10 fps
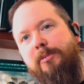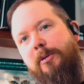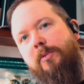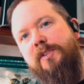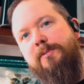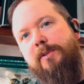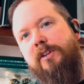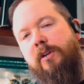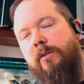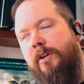about what's
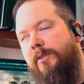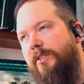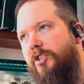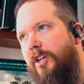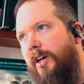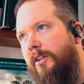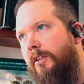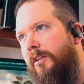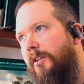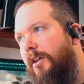been going on with the
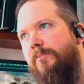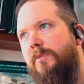channel,